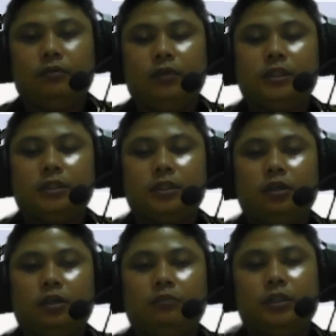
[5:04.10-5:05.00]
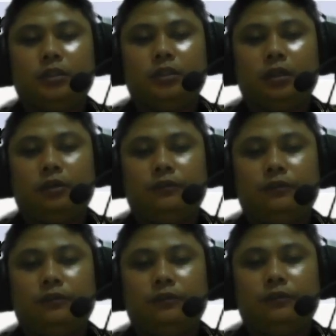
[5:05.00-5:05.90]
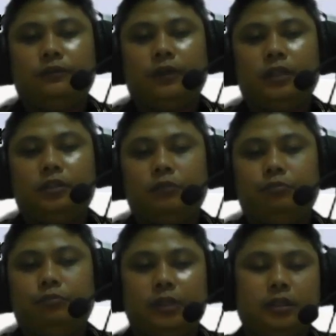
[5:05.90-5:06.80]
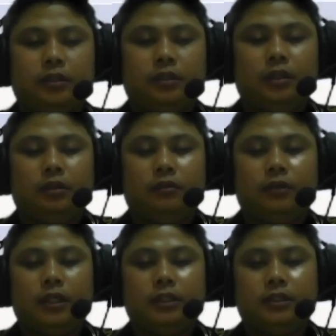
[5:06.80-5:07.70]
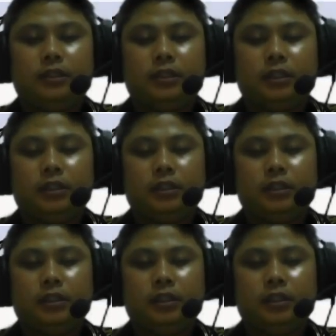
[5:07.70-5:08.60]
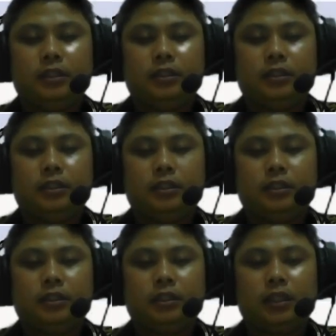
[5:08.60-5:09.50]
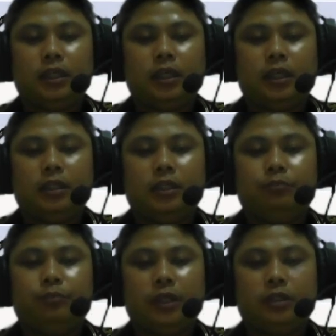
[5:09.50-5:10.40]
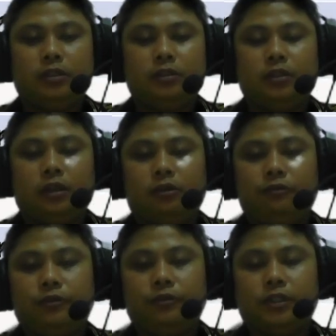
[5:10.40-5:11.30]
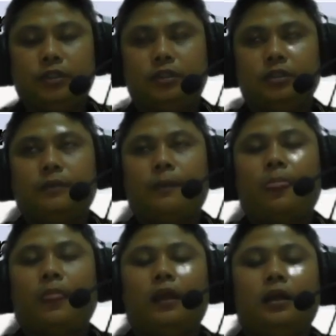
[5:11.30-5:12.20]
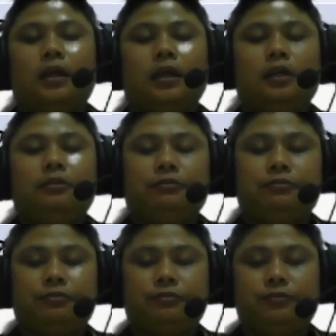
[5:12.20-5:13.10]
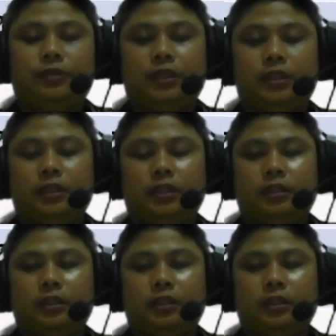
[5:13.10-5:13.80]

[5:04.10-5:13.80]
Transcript: the component of anatomy paper? One is the background of research. If we